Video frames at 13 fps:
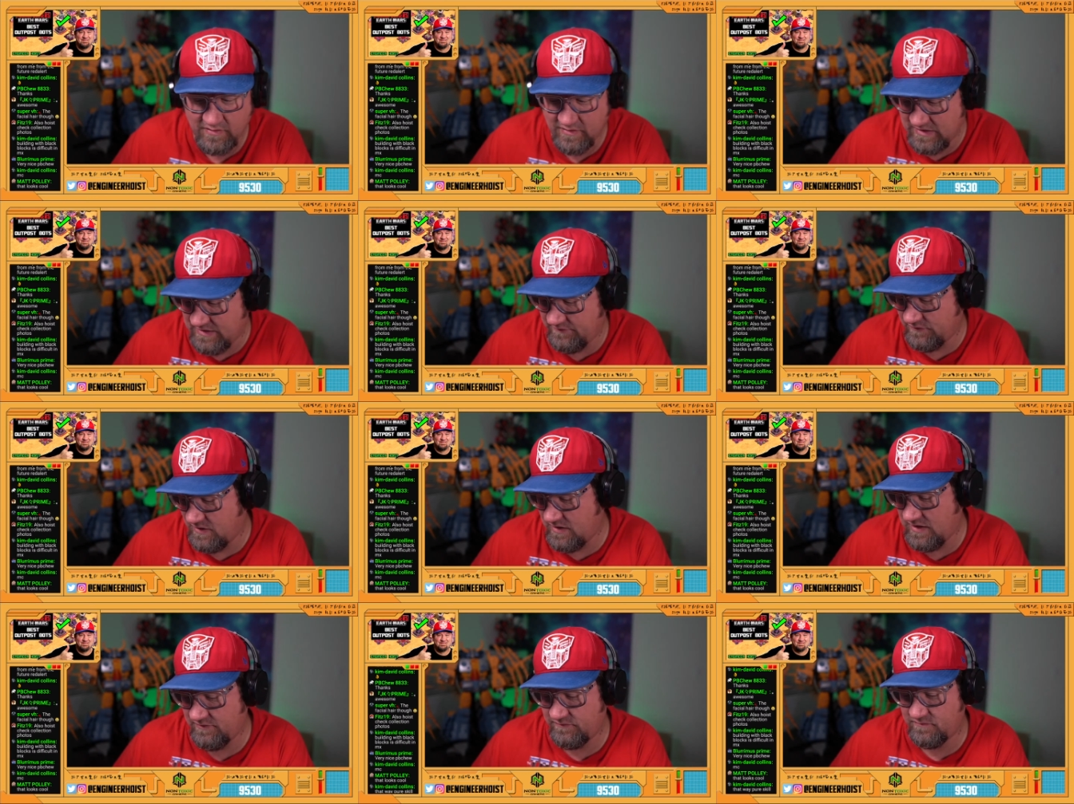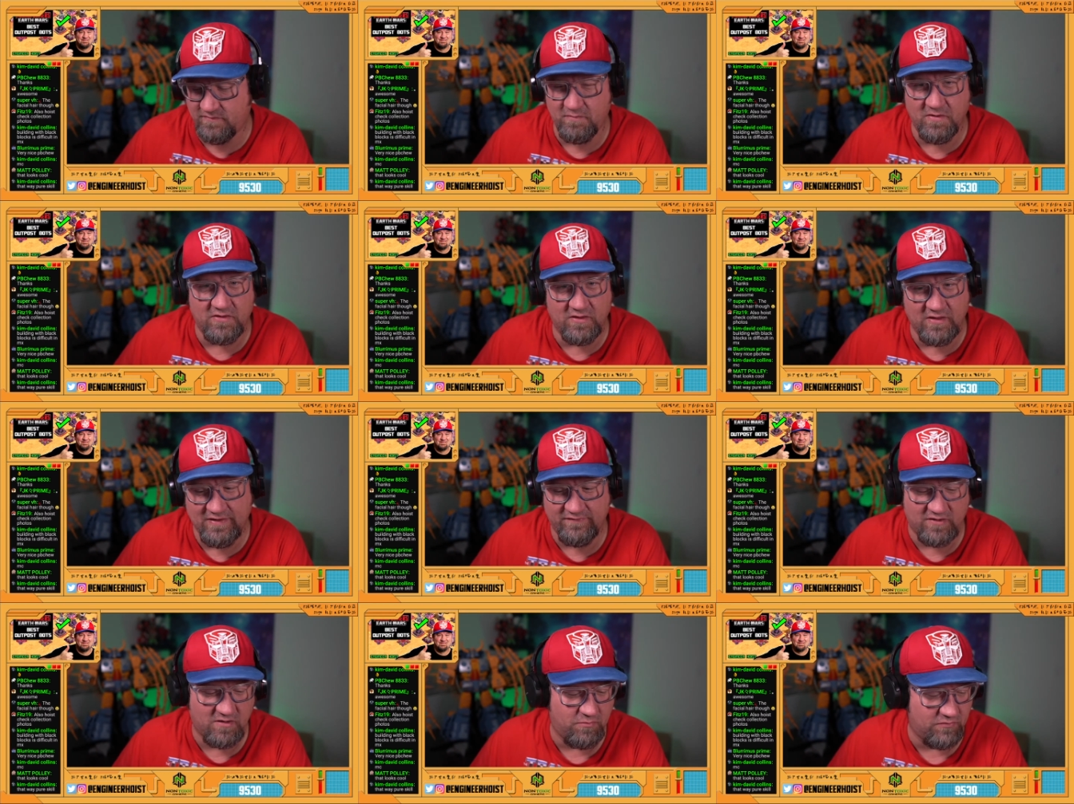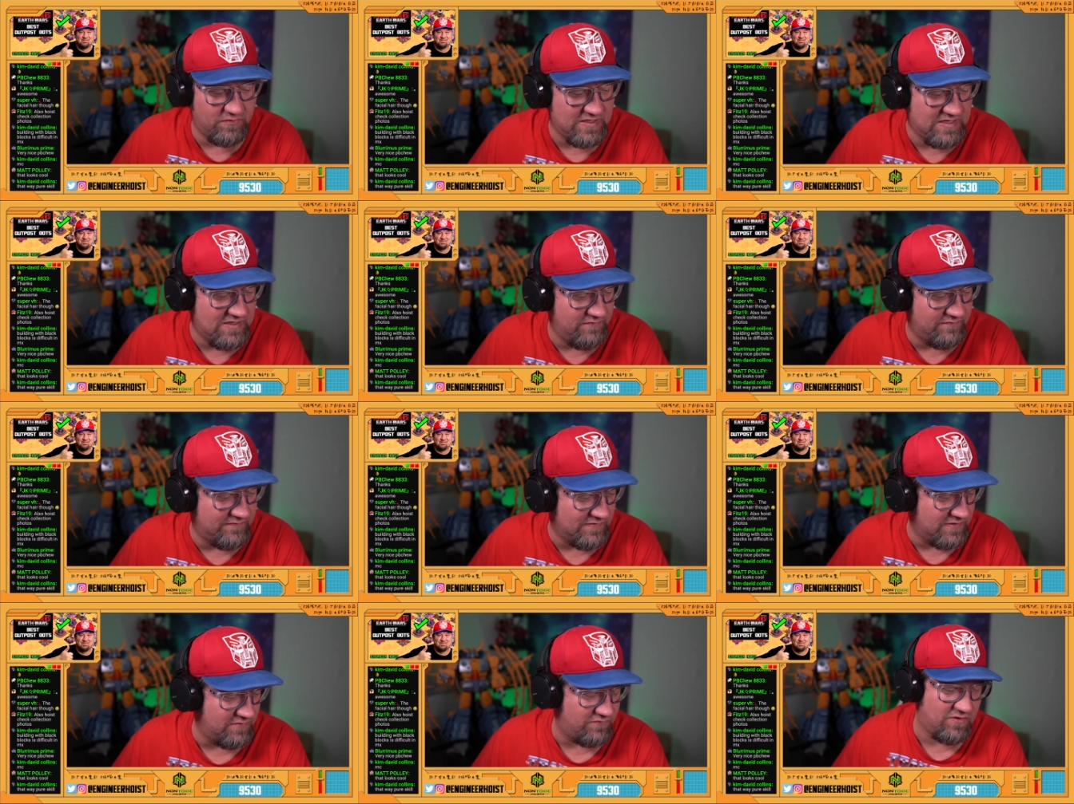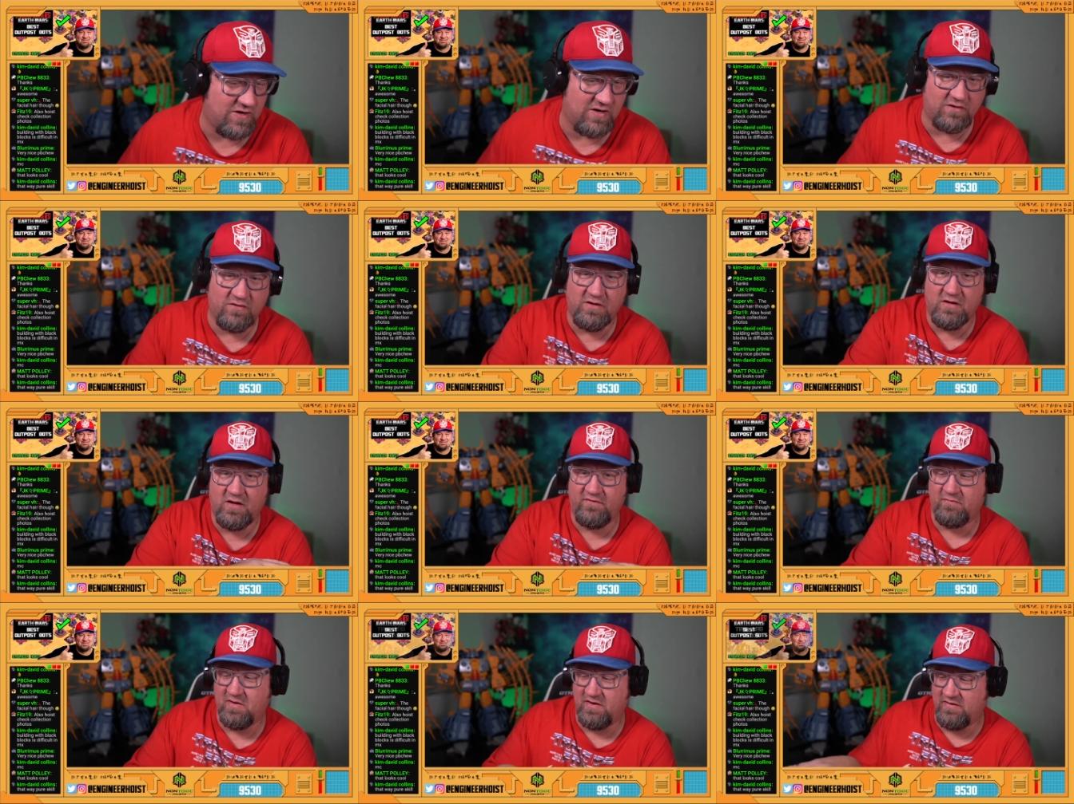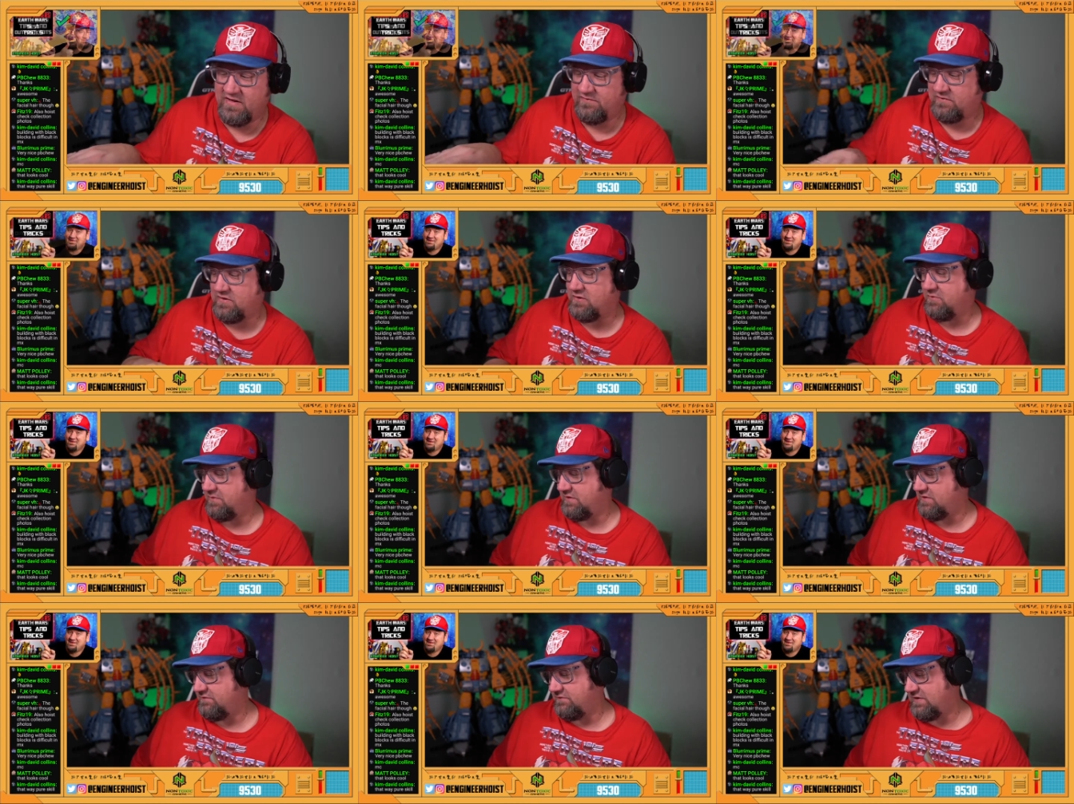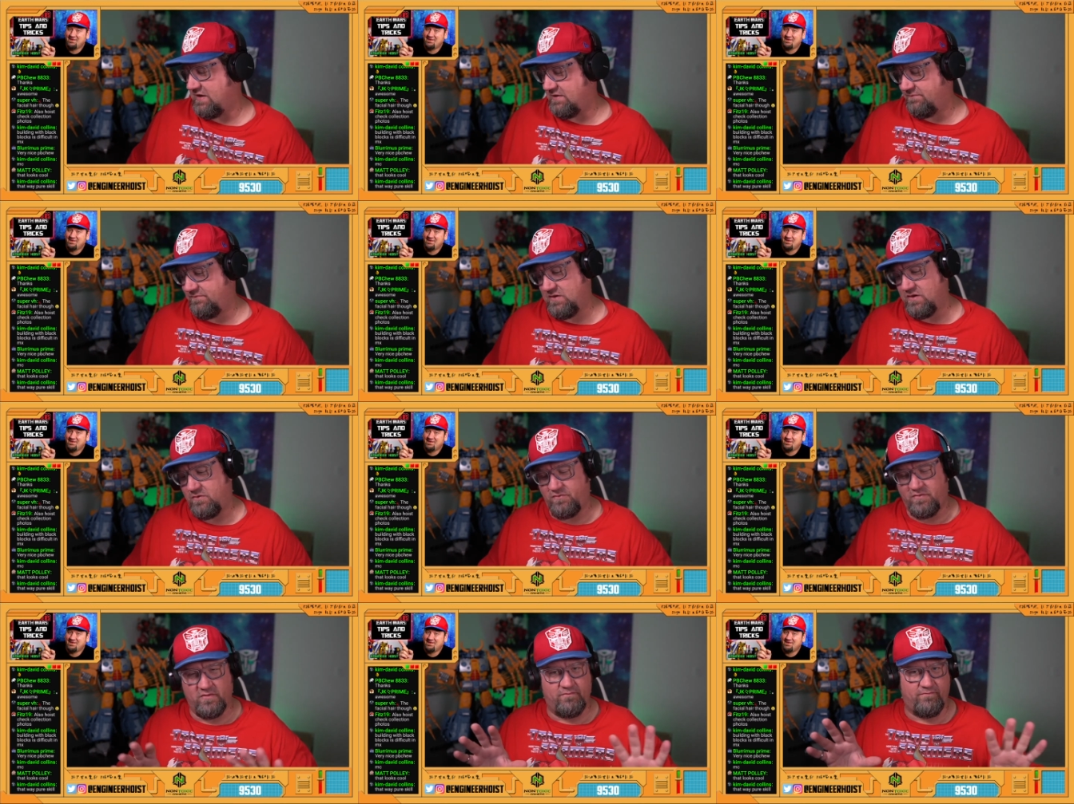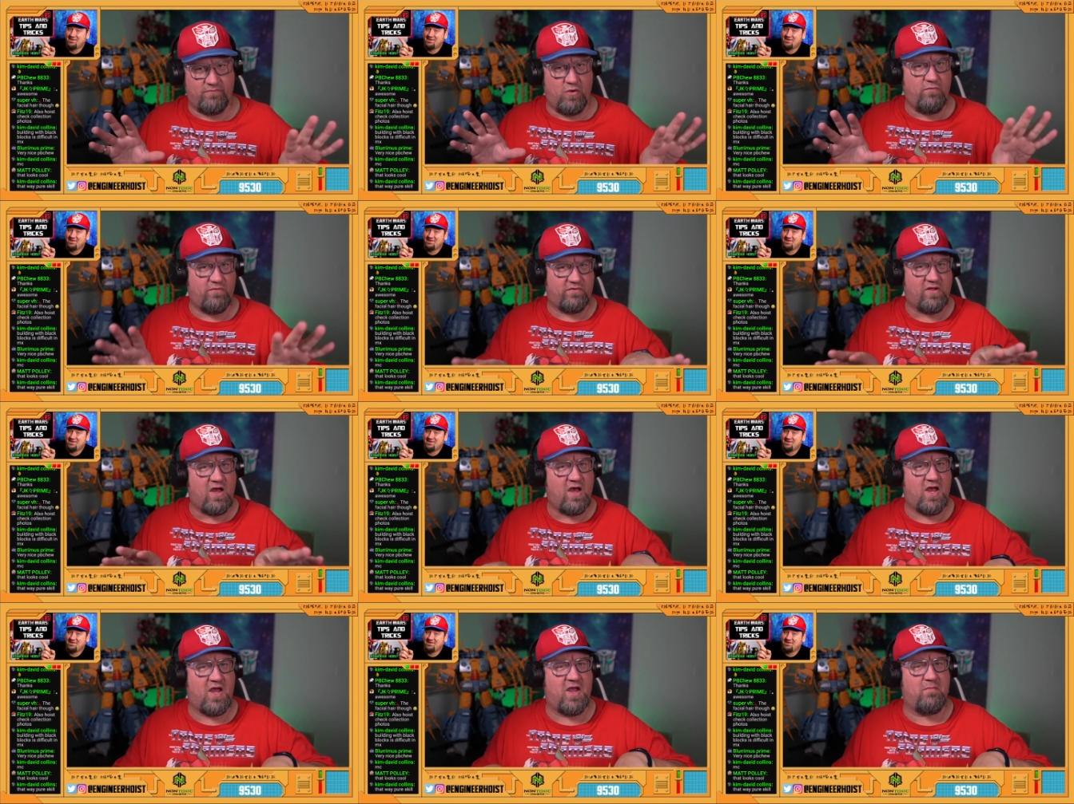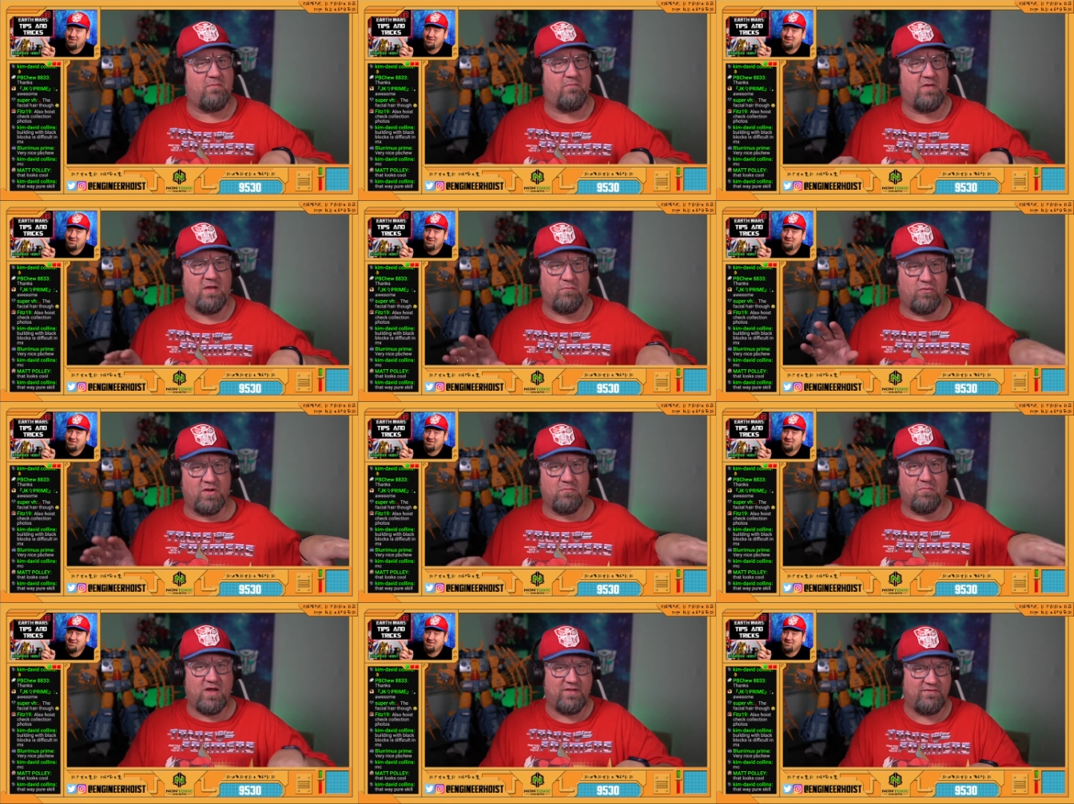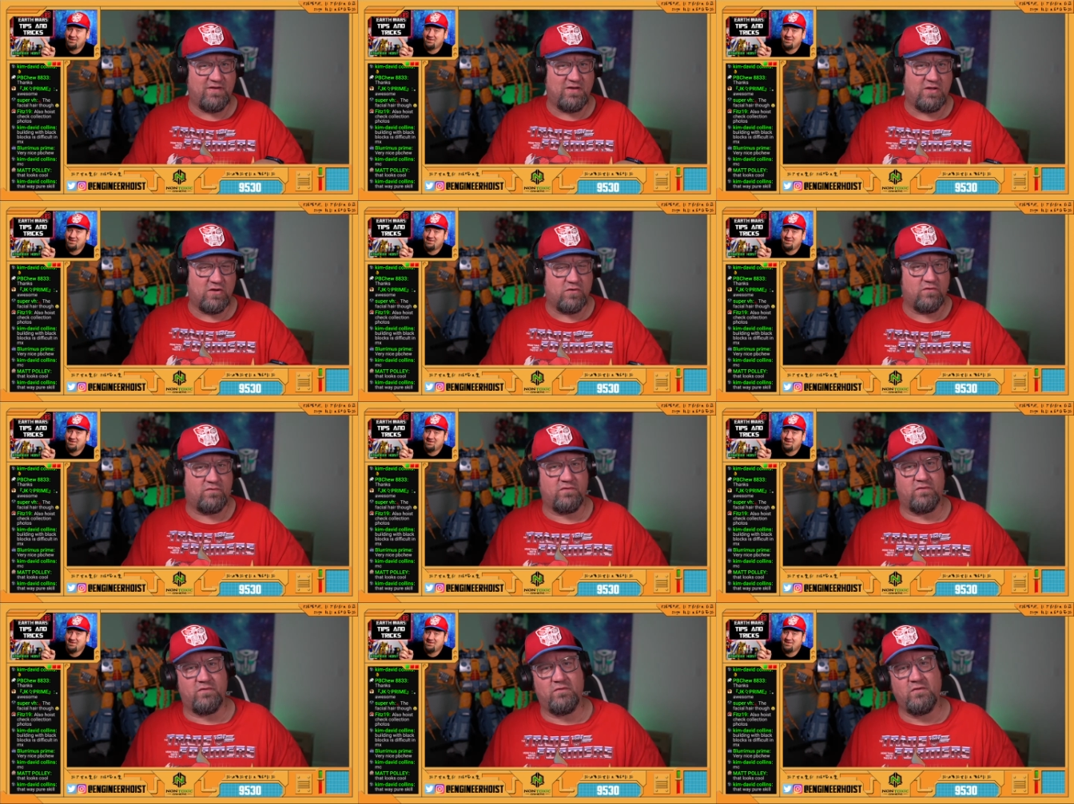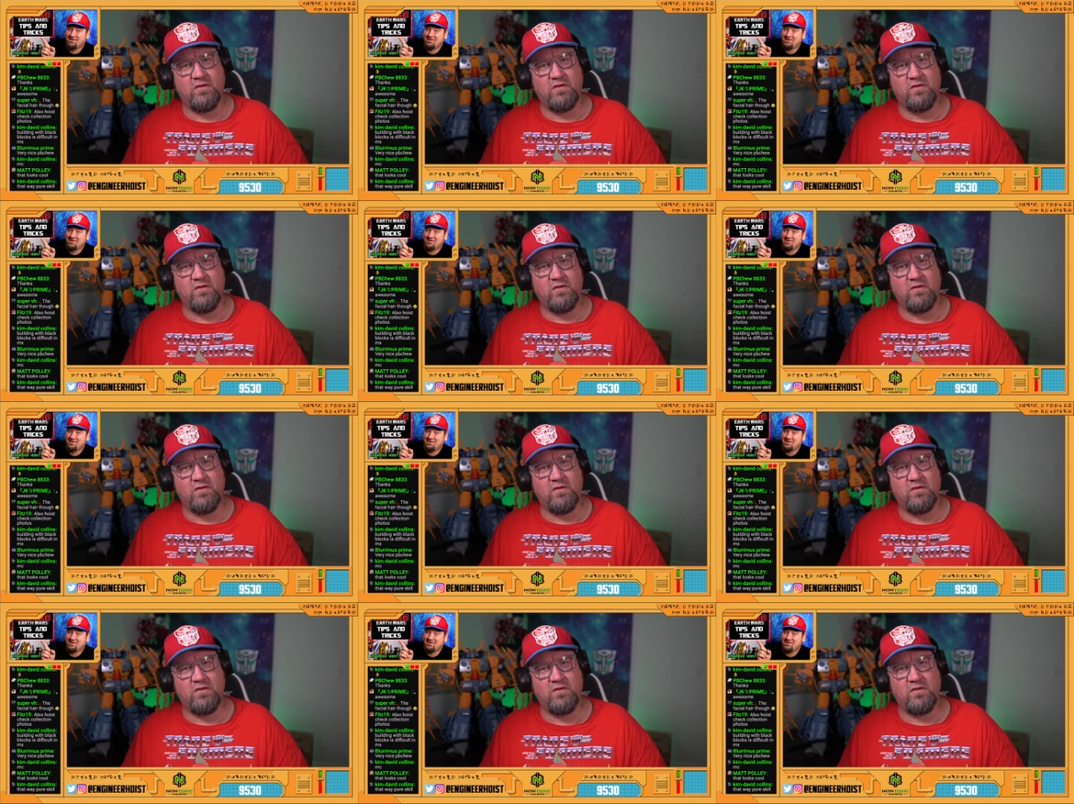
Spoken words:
Yeah, so I actually spent the last couple of days trying to clean off my desk here because I had, you know, over time I bring bots in here to